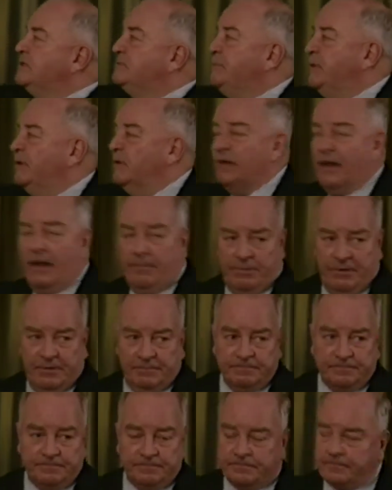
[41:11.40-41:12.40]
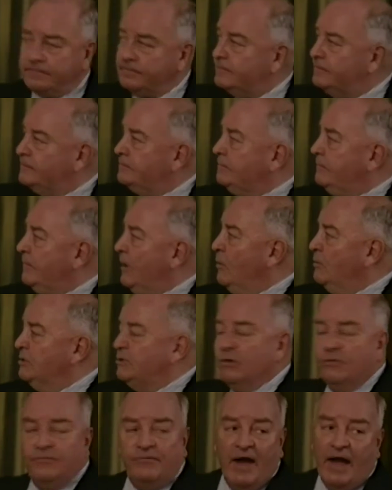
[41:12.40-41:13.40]
build-up,
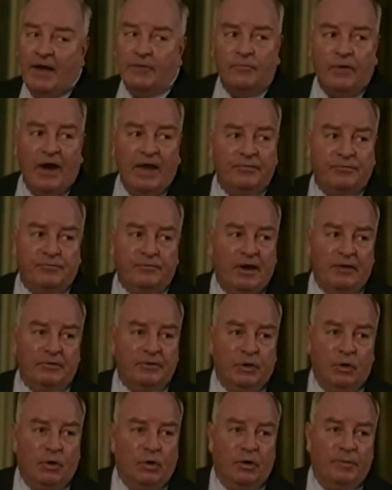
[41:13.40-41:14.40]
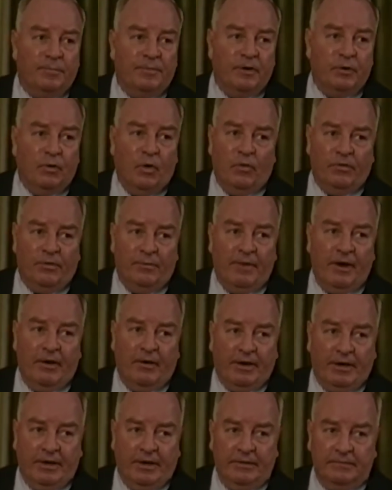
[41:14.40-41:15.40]
which you'll find right throughout Europe and North
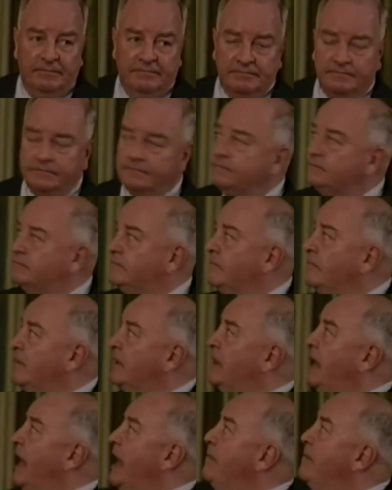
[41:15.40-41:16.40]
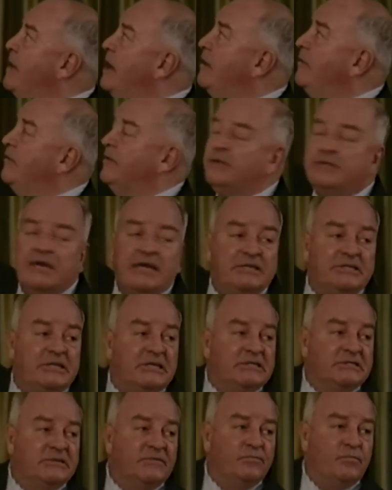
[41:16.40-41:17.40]
America, came out of the
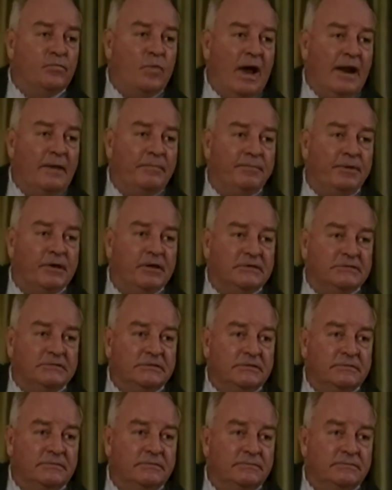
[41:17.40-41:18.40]
teachings of one person